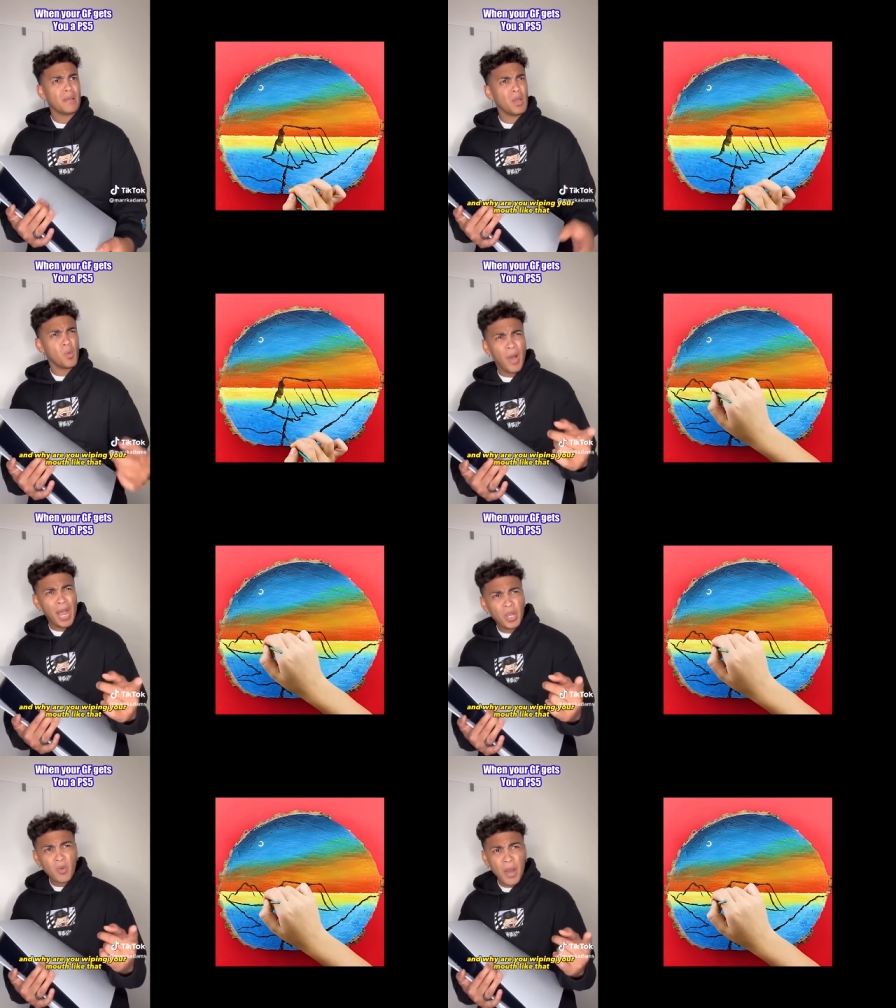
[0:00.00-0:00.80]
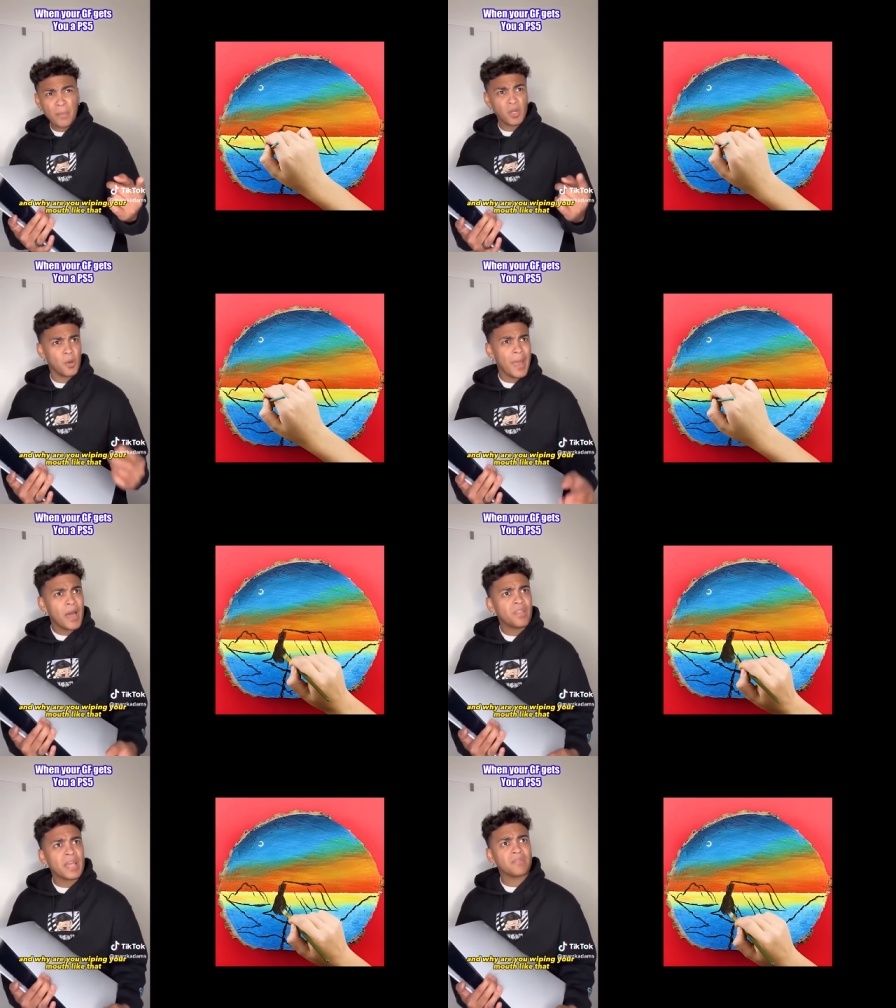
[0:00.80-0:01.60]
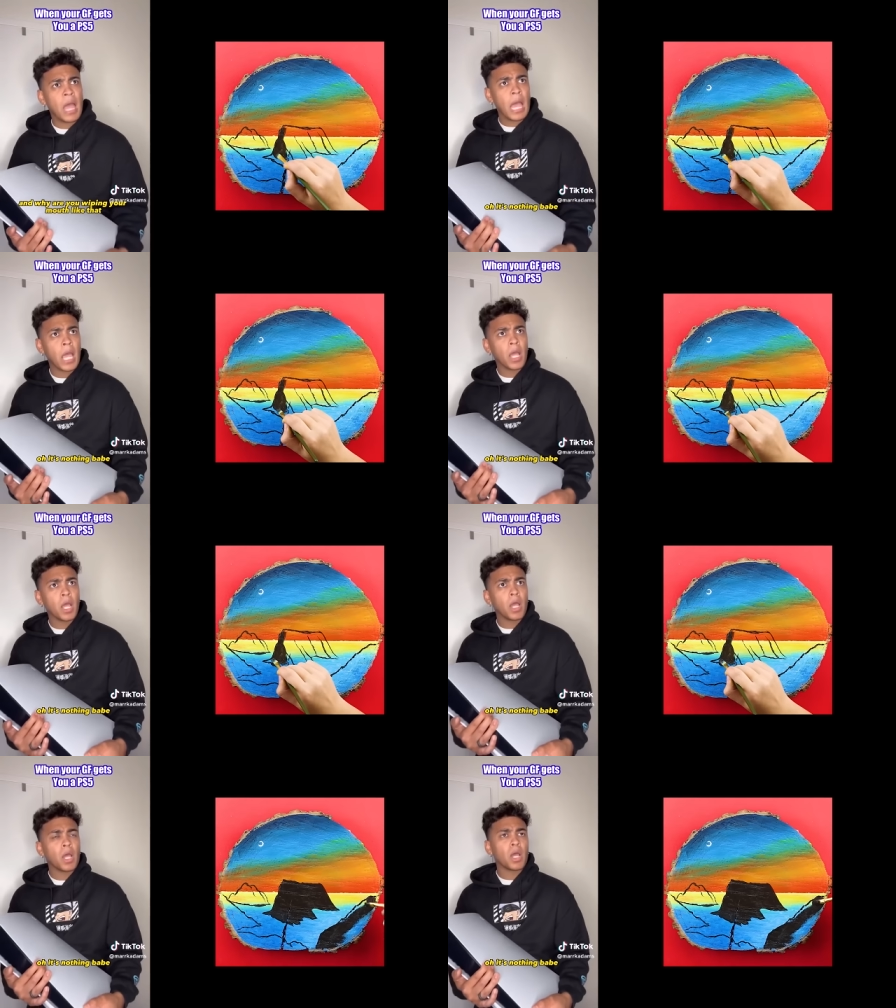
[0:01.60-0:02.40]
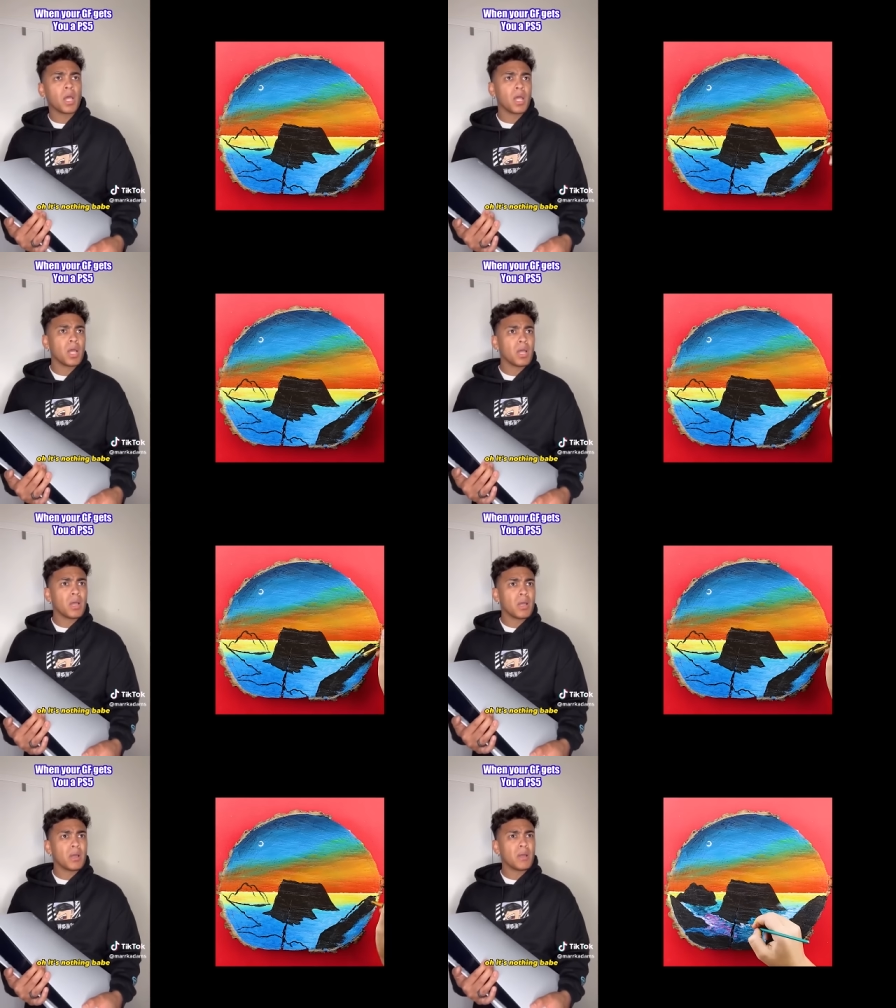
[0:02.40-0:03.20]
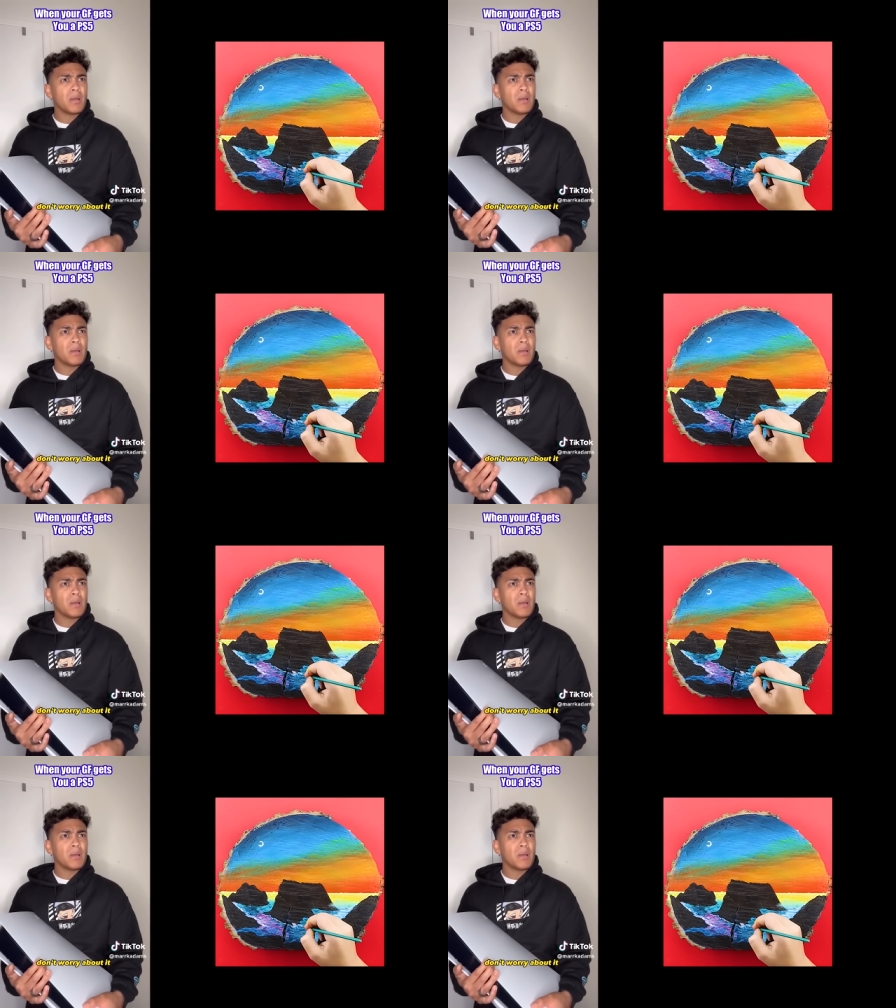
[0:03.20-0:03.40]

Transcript: And why are you wiping your mouth like that? Oh, it's nothing, babe.